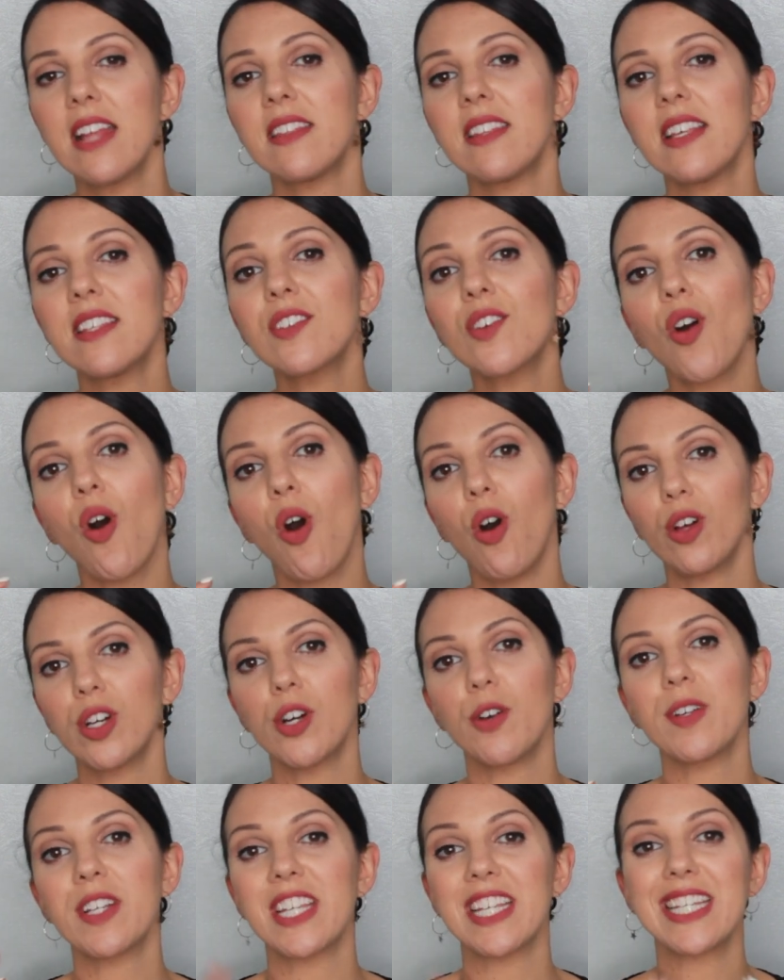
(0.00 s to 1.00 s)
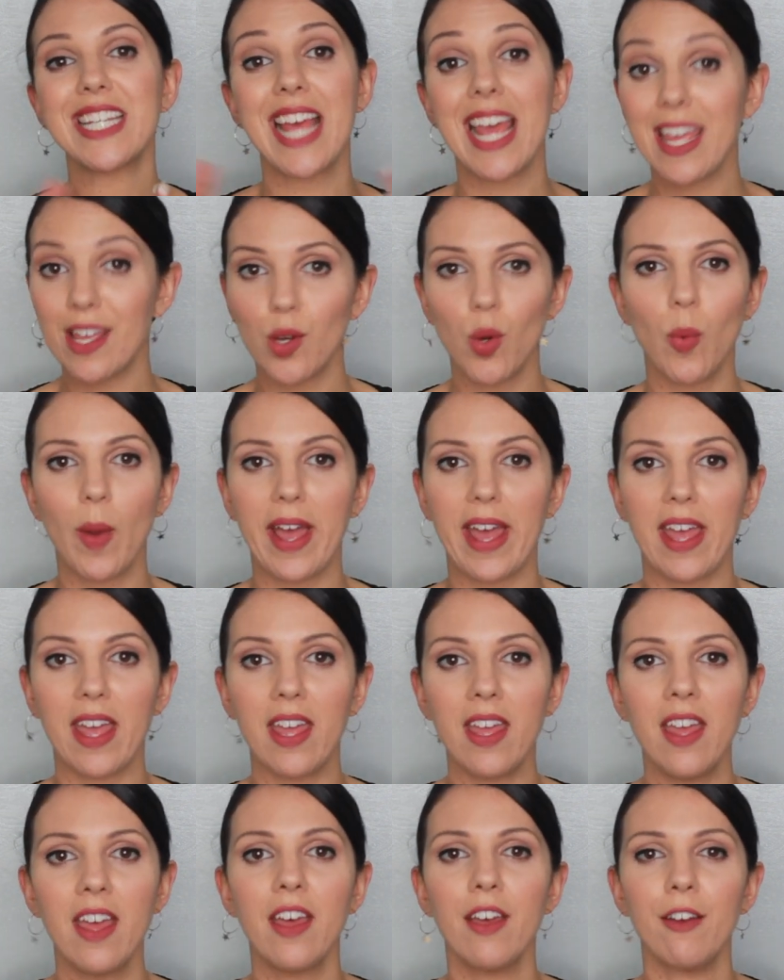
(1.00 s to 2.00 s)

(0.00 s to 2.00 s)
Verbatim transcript: These are all going to take away